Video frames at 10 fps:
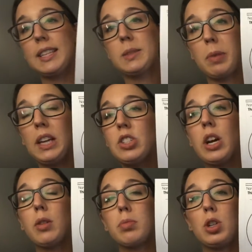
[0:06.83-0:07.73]
this page
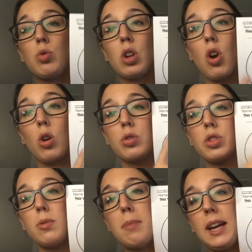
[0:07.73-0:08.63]
out, but you can
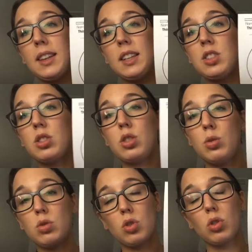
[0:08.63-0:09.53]
also make these
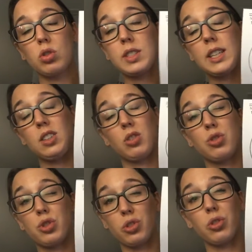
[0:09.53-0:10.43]
two circles in your
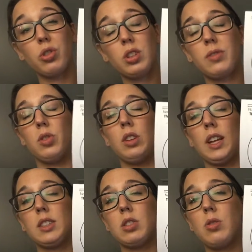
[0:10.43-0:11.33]
journal if you'd
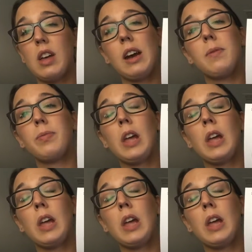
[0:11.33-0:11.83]
like to do that.